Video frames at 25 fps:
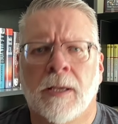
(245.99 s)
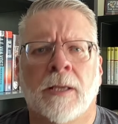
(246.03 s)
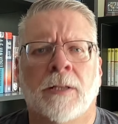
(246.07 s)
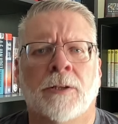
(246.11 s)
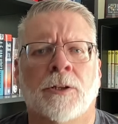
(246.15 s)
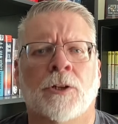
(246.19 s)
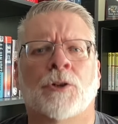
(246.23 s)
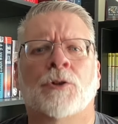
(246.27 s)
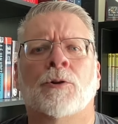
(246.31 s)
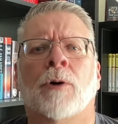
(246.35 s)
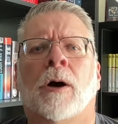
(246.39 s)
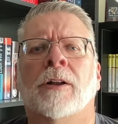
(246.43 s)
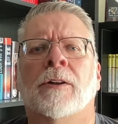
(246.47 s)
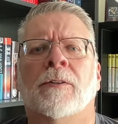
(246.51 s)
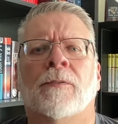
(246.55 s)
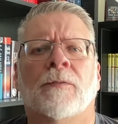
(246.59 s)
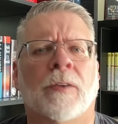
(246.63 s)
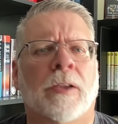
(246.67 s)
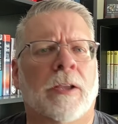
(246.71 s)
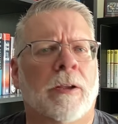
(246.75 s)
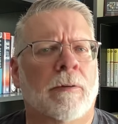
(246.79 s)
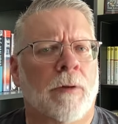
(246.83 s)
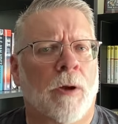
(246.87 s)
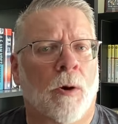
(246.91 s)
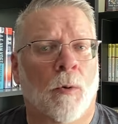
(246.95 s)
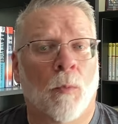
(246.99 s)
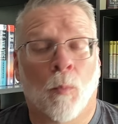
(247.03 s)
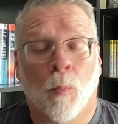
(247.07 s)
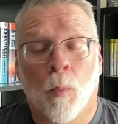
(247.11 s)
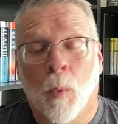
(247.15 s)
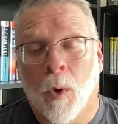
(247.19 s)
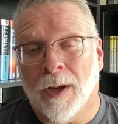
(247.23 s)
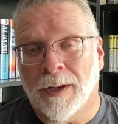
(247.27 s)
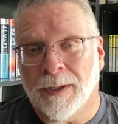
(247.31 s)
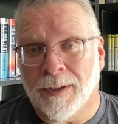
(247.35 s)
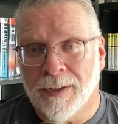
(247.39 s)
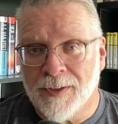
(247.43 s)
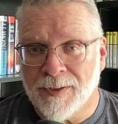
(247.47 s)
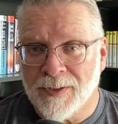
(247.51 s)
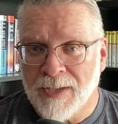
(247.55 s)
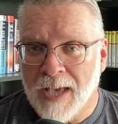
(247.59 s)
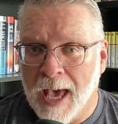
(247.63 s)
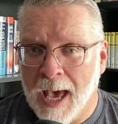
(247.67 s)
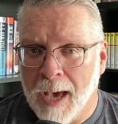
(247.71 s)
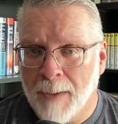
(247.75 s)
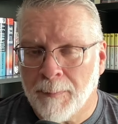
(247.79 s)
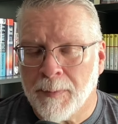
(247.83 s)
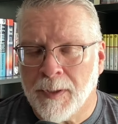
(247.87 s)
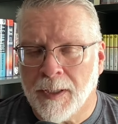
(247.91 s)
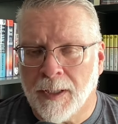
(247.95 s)
to try to figure out what is
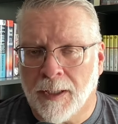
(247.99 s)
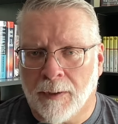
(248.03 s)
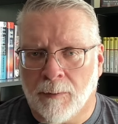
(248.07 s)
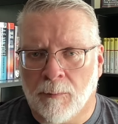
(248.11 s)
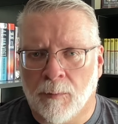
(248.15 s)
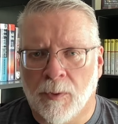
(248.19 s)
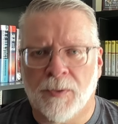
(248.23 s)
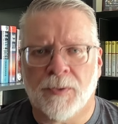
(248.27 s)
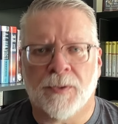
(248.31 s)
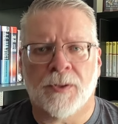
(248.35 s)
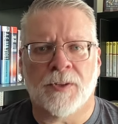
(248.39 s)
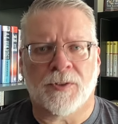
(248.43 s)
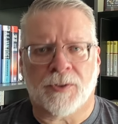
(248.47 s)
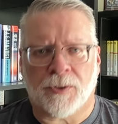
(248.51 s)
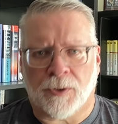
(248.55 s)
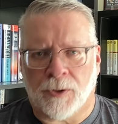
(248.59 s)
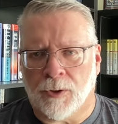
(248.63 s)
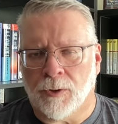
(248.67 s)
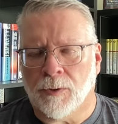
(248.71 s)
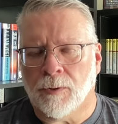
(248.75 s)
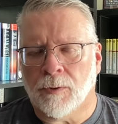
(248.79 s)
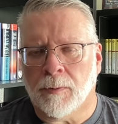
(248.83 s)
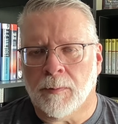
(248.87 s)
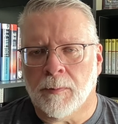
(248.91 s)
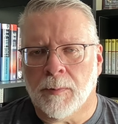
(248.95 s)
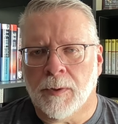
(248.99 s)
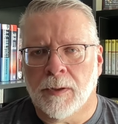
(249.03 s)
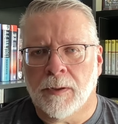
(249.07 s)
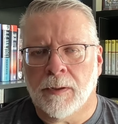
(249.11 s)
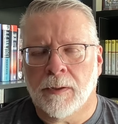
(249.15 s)
happening with this cube.